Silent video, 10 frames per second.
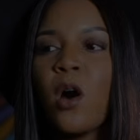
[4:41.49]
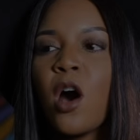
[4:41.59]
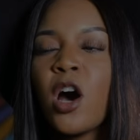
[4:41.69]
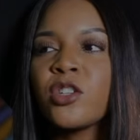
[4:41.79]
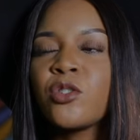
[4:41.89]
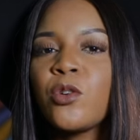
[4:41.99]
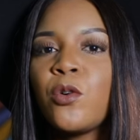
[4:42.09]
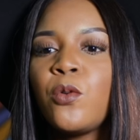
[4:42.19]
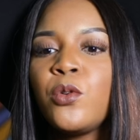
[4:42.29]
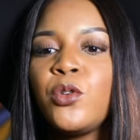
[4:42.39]
are
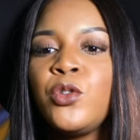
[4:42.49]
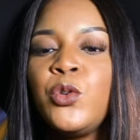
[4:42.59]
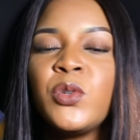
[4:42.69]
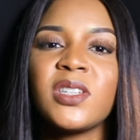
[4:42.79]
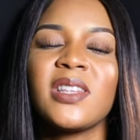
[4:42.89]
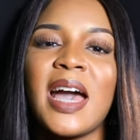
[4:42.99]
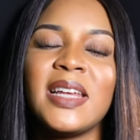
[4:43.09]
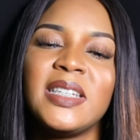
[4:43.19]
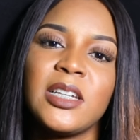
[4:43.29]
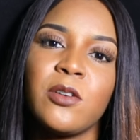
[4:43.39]
so used to the
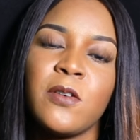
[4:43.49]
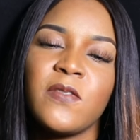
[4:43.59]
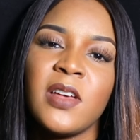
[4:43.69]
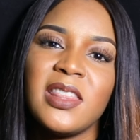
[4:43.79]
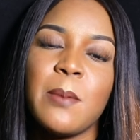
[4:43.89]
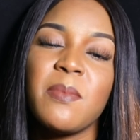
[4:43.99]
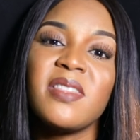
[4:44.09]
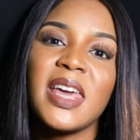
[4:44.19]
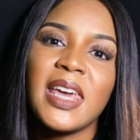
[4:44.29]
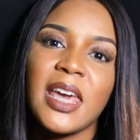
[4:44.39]
idea of them
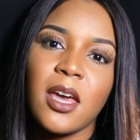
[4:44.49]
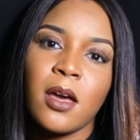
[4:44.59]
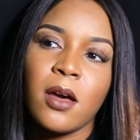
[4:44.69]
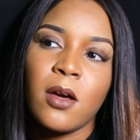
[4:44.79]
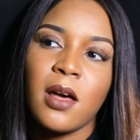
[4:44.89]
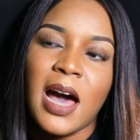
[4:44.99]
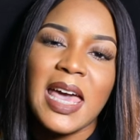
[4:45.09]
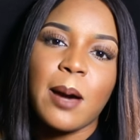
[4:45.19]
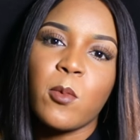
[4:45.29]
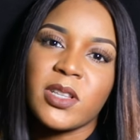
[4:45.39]
thinking, I
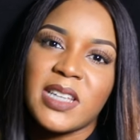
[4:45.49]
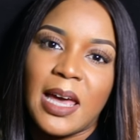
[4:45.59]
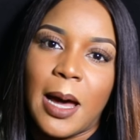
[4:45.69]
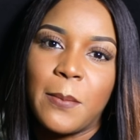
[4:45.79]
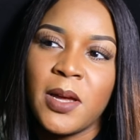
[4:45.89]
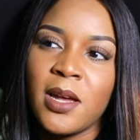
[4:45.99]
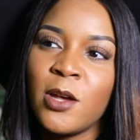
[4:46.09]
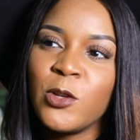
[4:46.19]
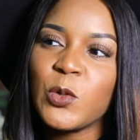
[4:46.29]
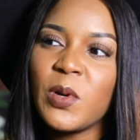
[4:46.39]
am what I am.
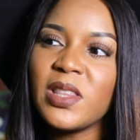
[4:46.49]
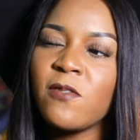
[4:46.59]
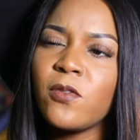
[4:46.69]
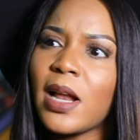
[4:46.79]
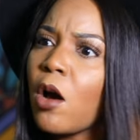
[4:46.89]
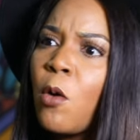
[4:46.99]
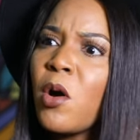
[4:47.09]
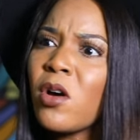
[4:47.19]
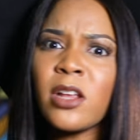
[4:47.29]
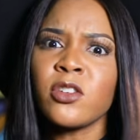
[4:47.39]
So when they feel like, oh my
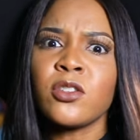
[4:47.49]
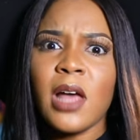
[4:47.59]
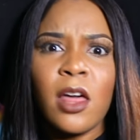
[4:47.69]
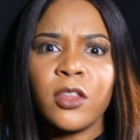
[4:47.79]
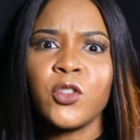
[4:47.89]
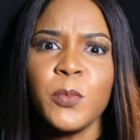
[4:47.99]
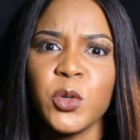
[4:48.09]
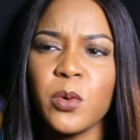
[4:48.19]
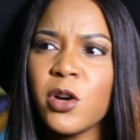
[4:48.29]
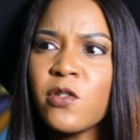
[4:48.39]
God, I just I assumed
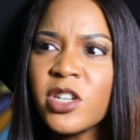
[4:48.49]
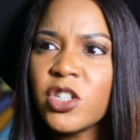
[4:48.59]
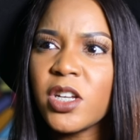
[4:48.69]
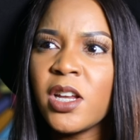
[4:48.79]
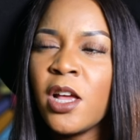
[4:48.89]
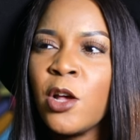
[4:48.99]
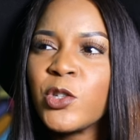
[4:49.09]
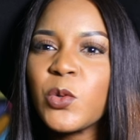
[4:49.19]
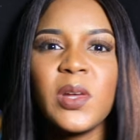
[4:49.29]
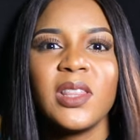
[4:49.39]
you were a Christian.
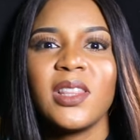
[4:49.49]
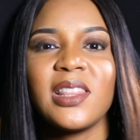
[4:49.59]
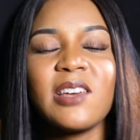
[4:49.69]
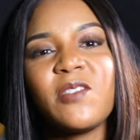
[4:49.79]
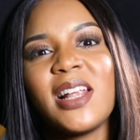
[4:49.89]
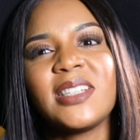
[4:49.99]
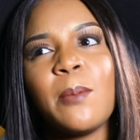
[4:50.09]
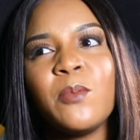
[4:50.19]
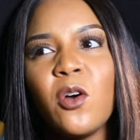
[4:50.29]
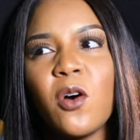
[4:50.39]
So when they realize
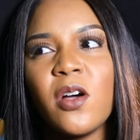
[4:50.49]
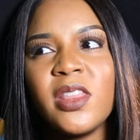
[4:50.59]
I'm not, they